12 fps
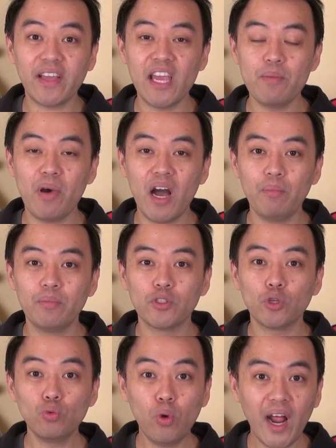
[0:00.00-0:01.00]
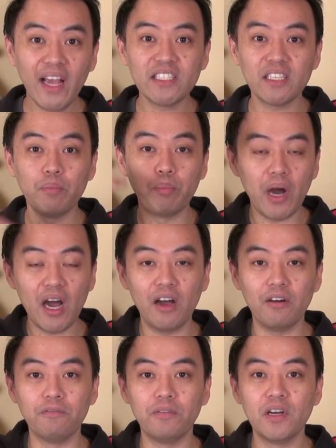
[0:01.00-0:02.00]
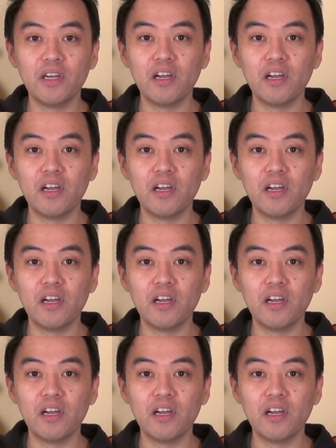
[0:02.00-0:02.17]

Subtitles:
K-pop to rise above